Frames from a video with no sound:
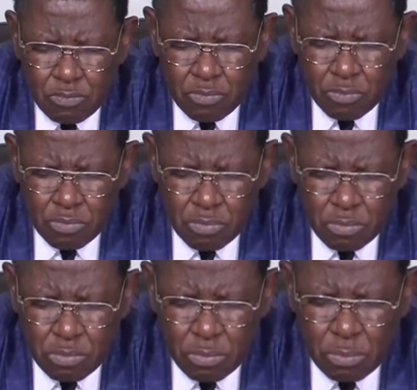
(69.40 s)

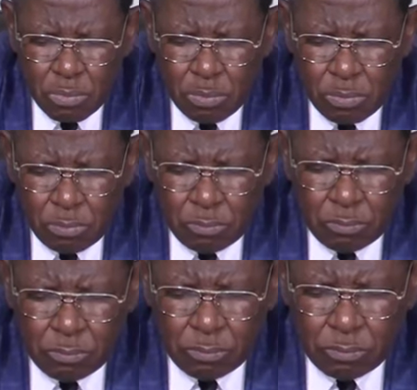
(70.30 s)

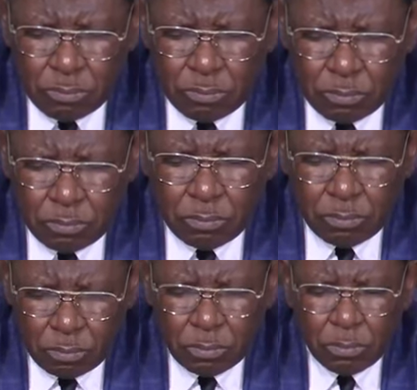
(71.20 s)

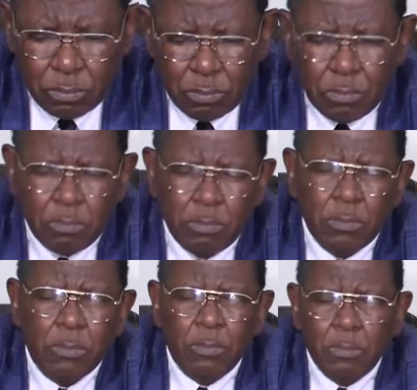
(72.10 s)

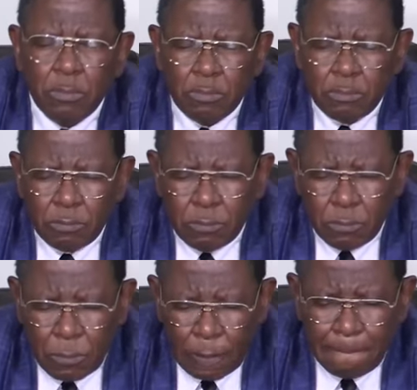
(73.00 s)

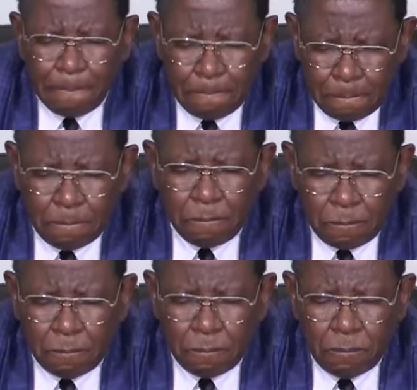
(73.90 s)

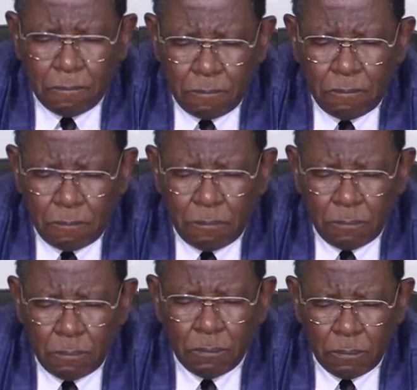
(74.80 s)

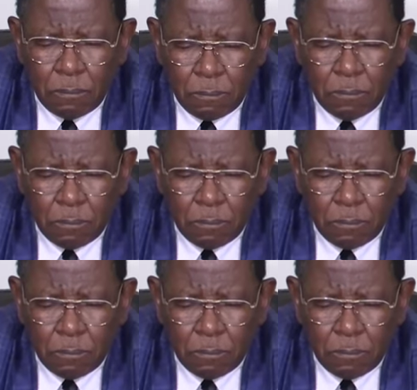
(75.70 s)
(not speaking)